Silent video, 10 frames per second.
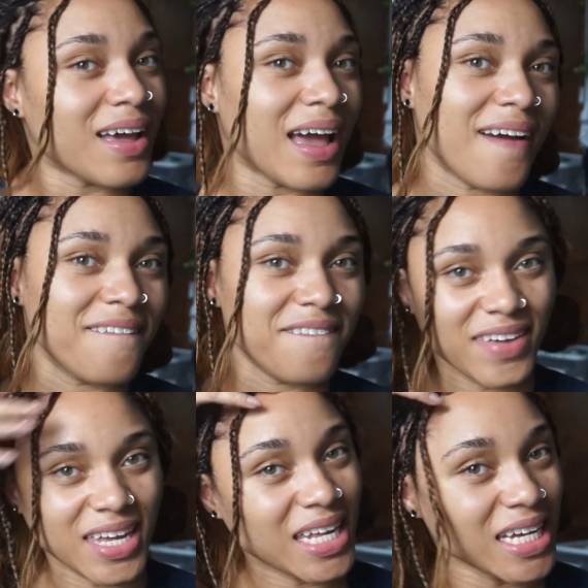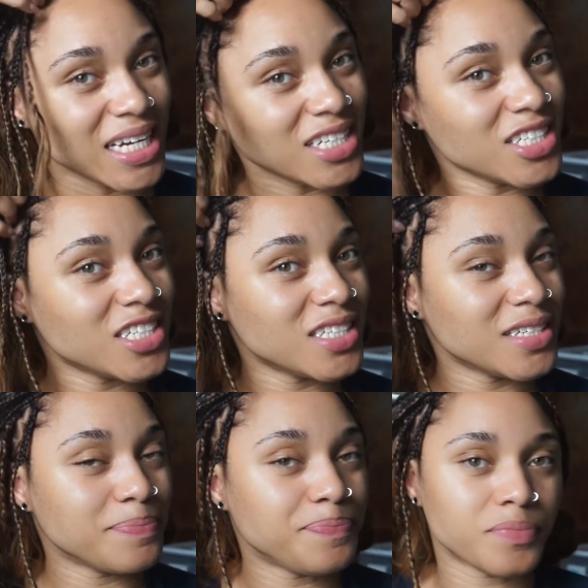I
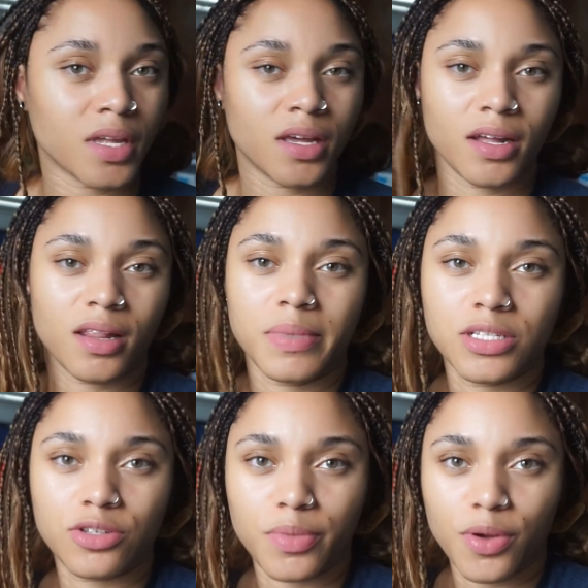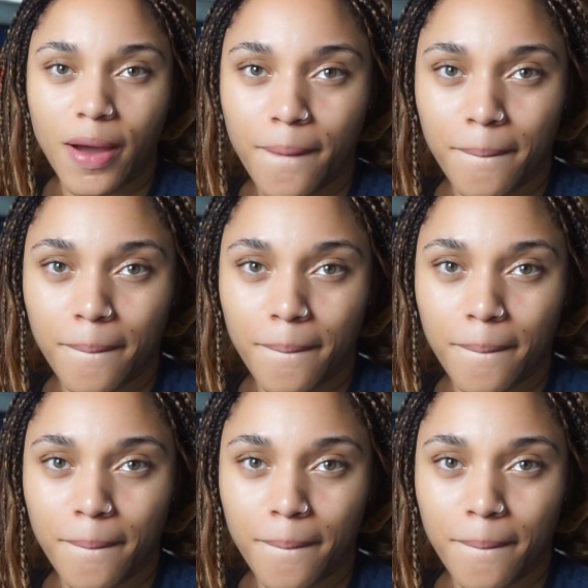finished. Let me zoom you out.